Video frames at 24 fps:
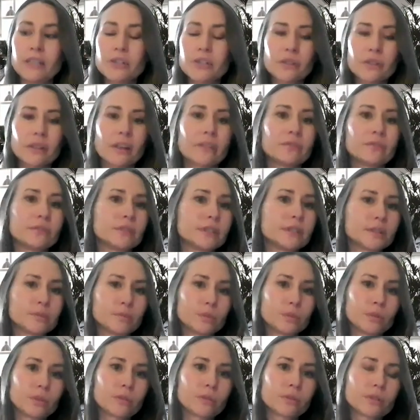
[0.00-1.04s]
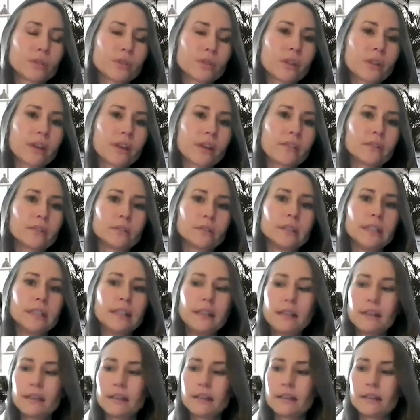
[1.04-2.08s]
agent level at the brokerage level
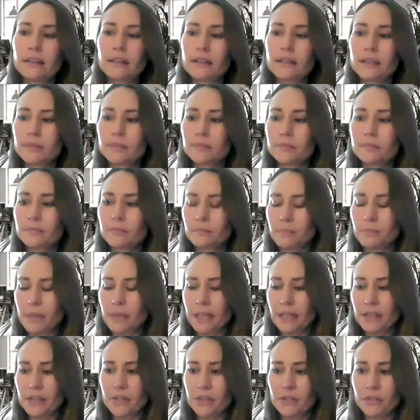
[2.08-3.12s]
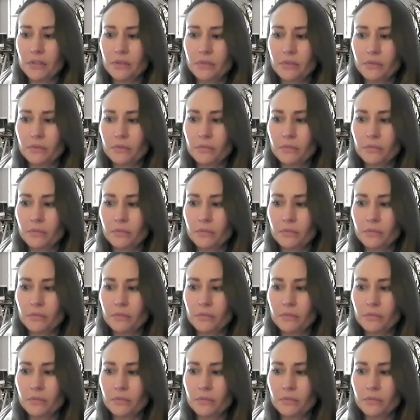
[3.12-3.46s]
um, but